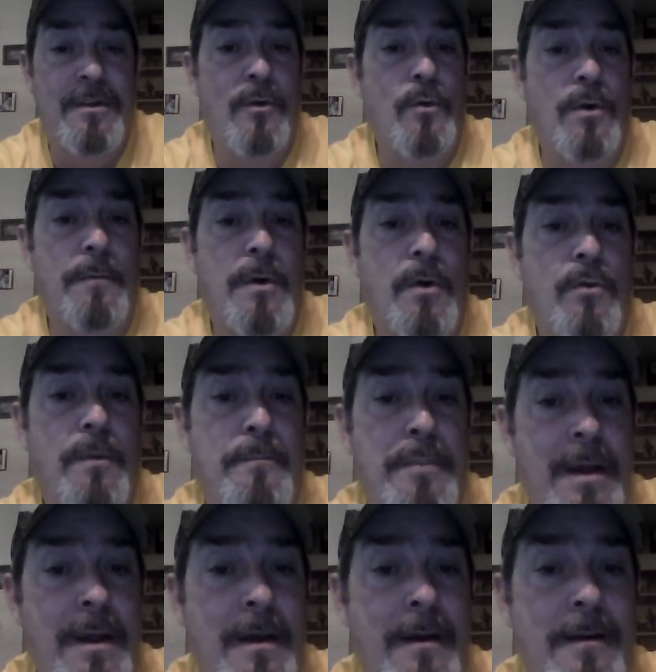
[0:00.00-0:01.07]
throwing them on the
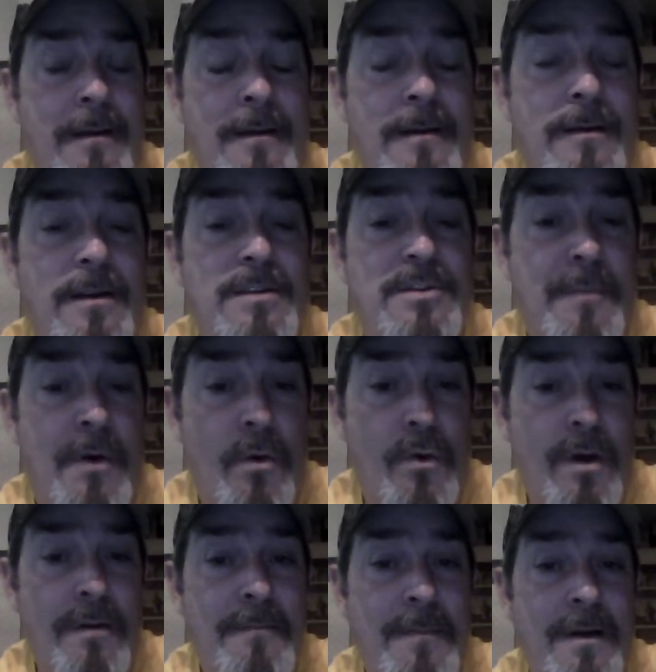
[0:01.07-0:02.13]
pit,
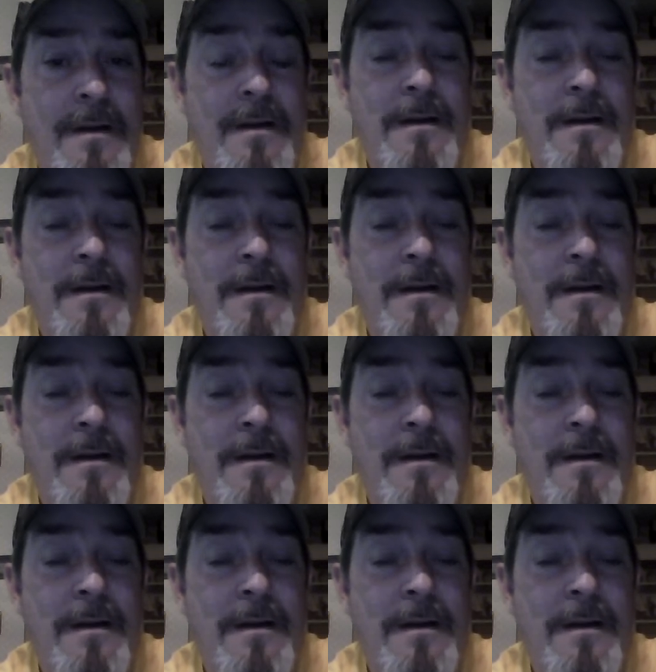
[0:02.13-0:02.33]
smoking them.